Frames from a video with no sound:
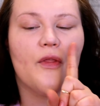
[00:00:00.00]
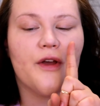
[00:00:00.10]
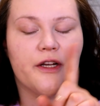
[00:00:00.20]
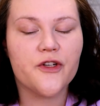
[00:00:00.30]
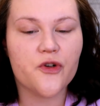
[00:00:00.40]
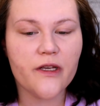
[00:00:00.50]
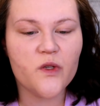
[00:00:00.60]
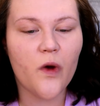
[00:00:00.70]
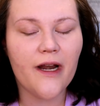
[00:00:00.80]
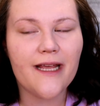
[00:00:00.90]
The
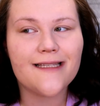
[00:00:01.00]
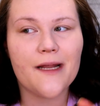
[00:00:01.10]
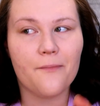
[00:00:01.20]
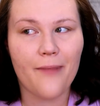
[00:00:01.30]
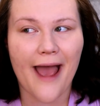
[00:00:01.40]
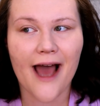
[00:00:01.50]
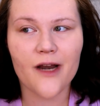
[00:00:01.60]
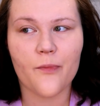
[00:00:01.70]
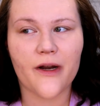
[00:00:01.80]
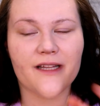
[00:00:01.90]
Catrice one isn't
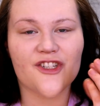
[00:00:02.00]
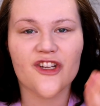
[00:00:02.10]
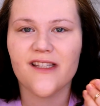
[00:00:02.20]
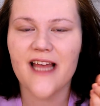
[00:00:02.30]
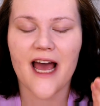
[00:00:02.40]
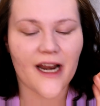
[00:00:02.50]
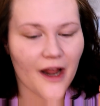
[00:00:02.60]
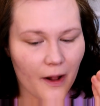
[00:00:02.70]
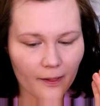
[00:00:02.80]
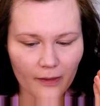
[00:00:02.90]
bad, but it's just that
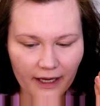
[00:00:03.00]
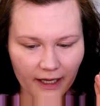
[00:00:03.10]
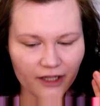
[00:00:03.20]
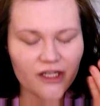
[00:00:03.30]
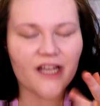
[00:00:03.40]
like it's,